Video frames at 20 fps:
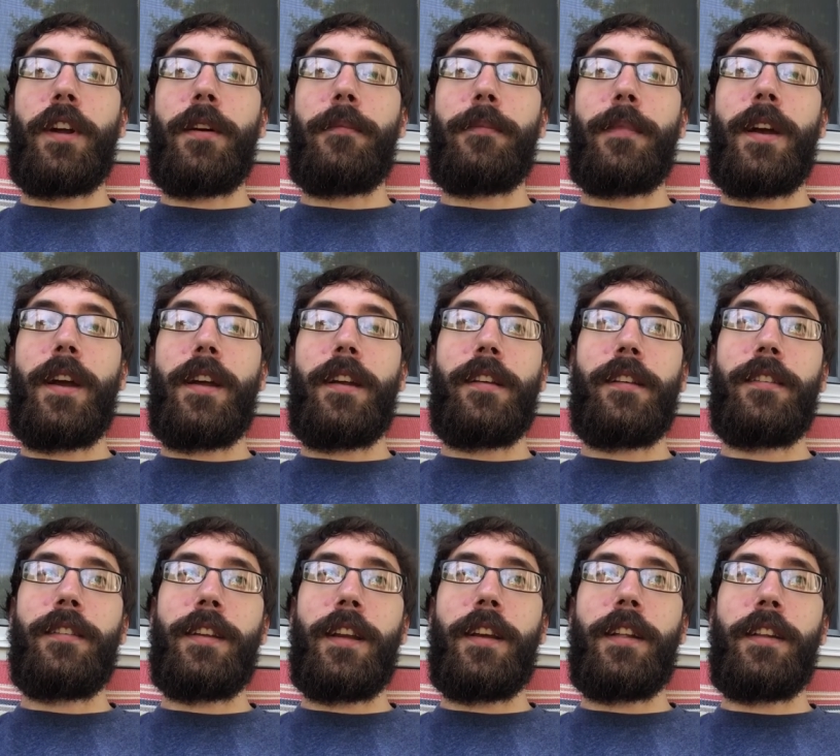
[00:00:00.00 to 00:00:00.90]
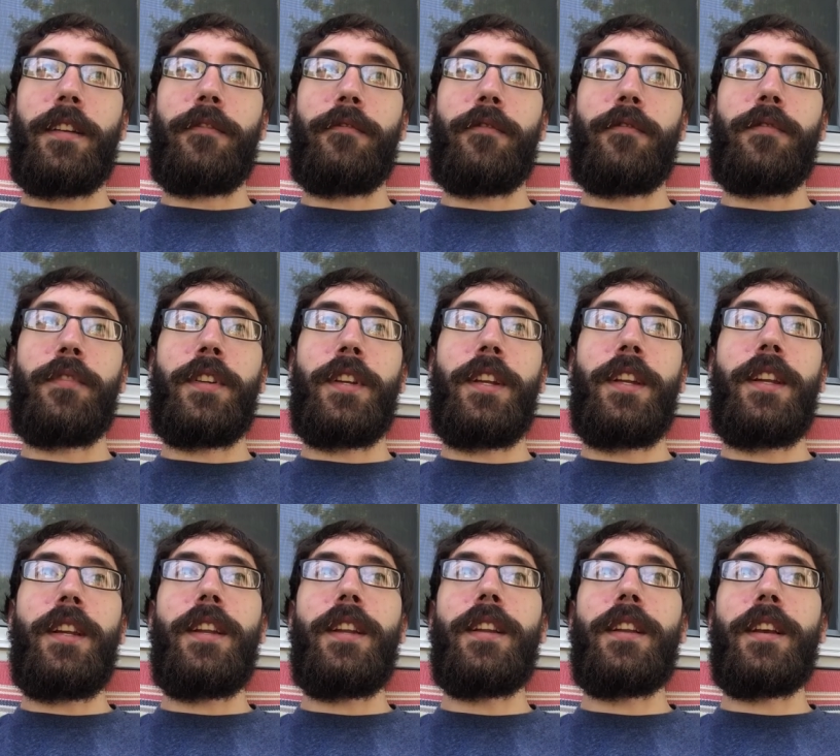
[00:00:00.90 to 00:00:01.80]
up my daily
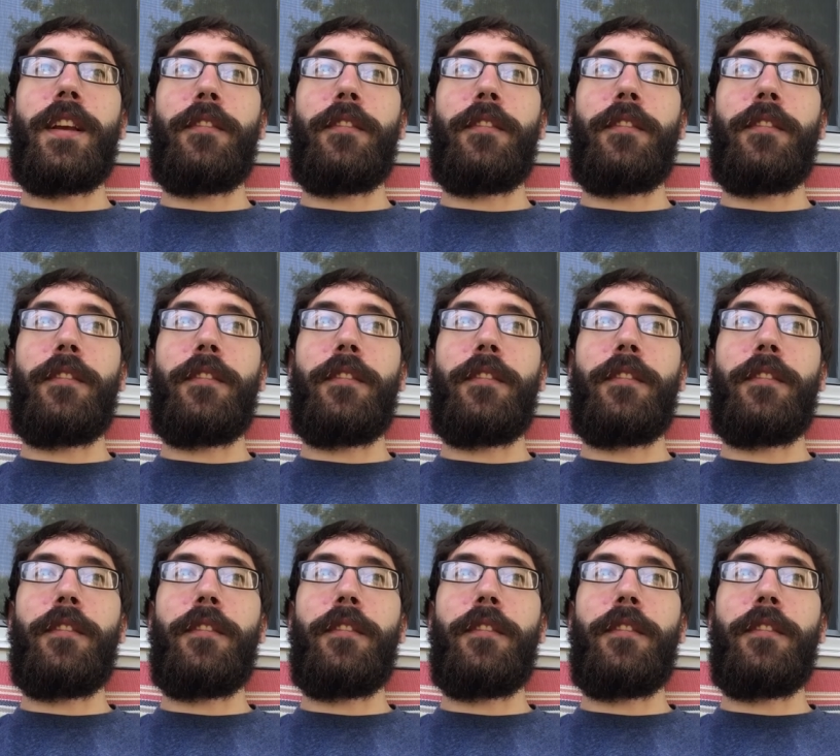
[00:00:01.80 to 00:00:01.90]
routine,